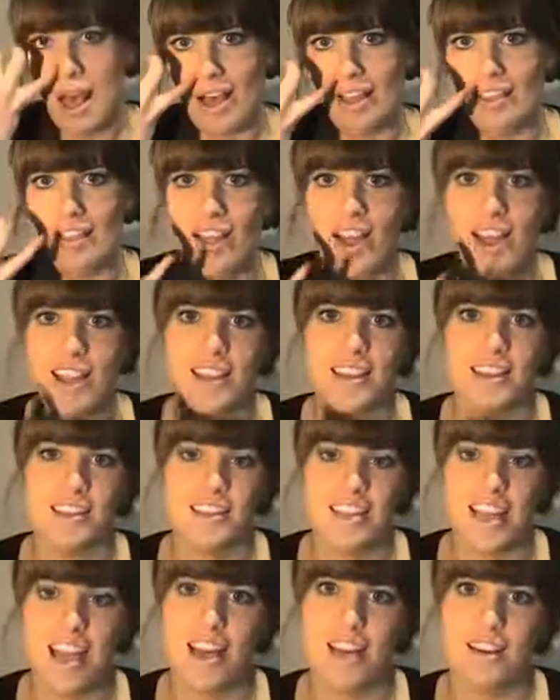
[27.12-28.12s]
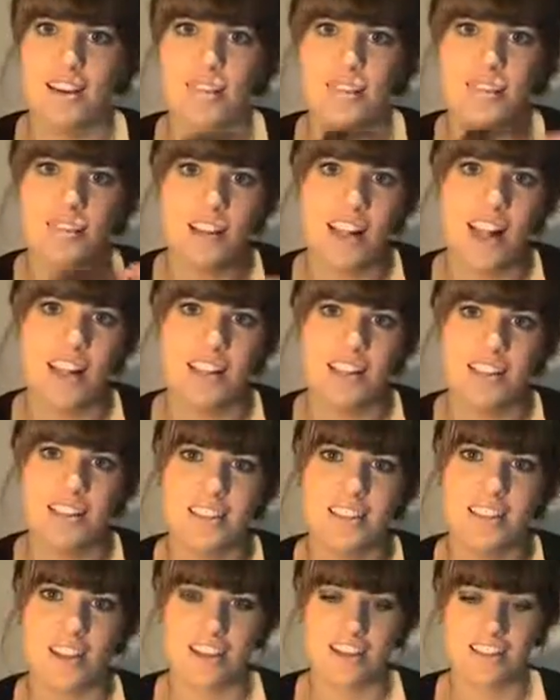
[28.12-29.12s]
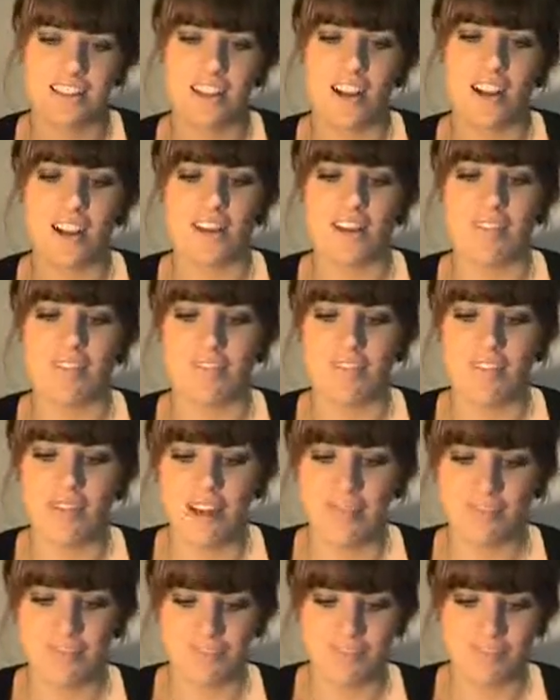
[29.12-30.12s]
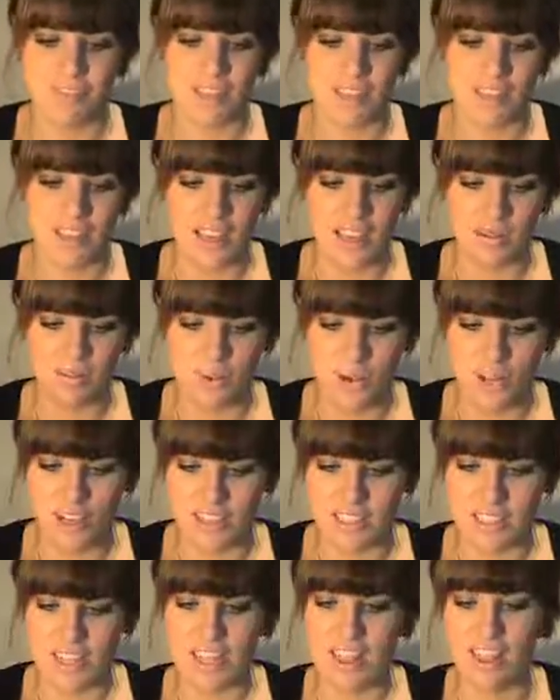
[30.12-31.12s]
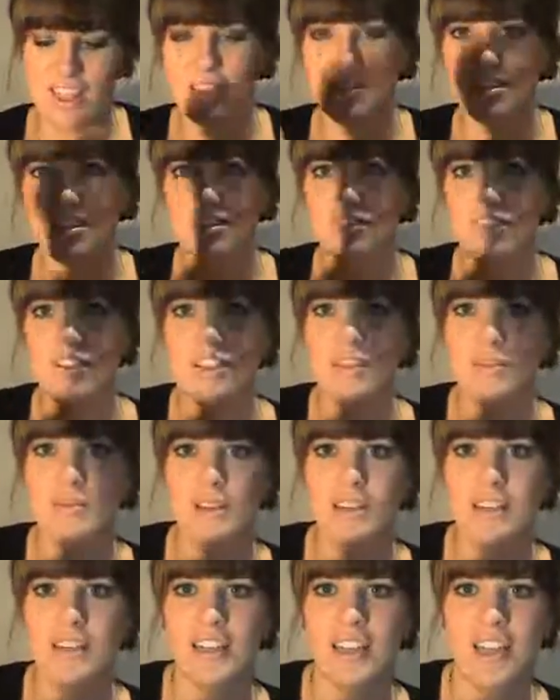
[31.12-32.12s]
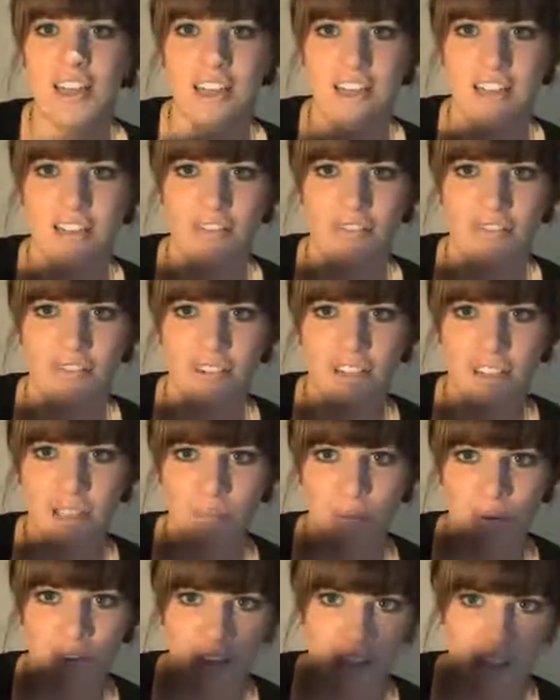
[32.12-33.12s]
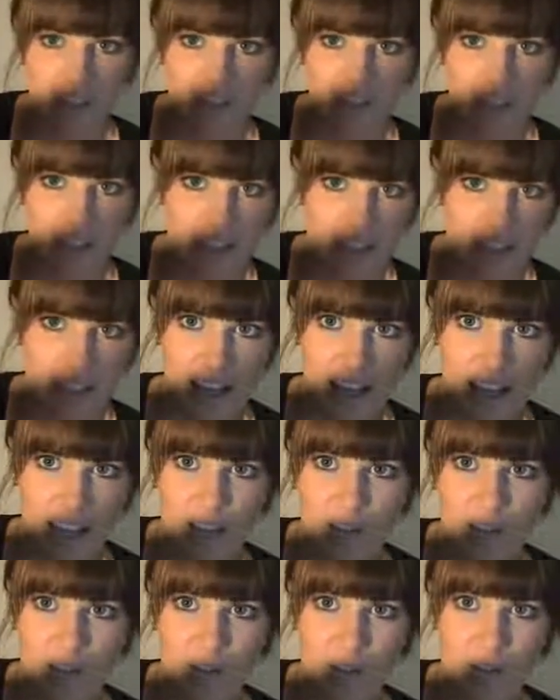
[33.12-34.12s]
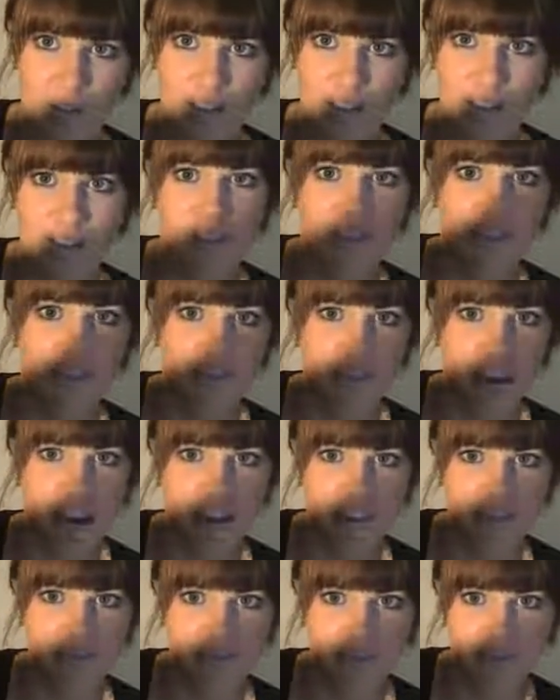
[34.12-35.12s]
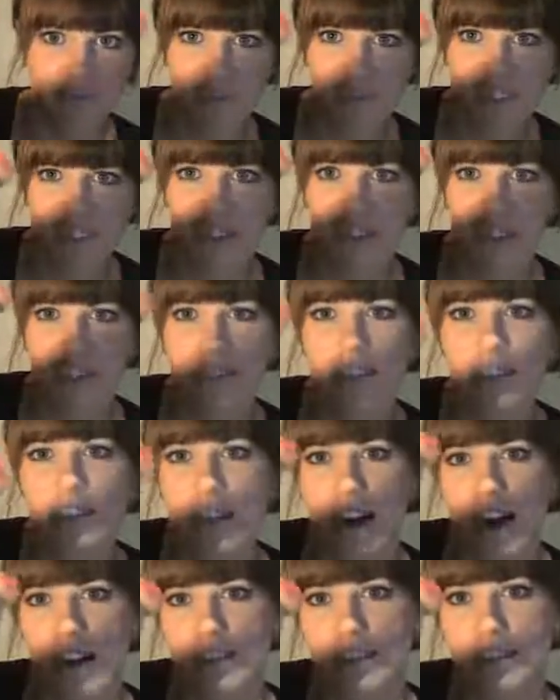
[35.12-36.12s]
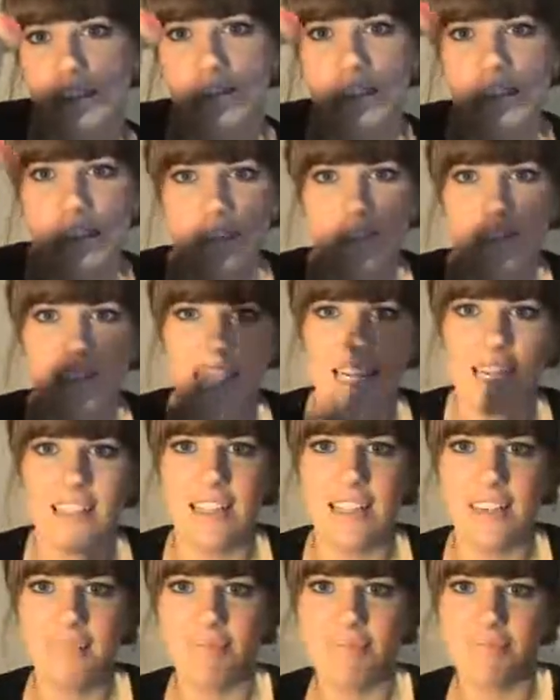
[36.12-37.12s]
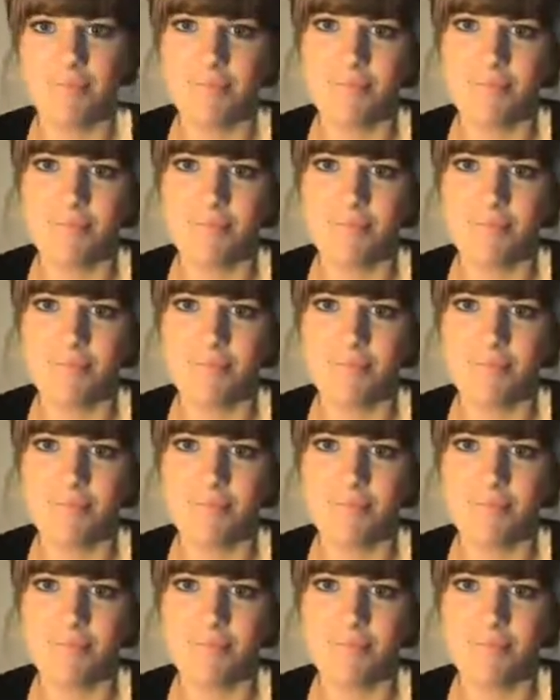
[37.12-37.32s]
I like to have colours that kind of can work together. So the first one is a really pretty silver colour called Silver Ring. So that's the lightest of the silver colour.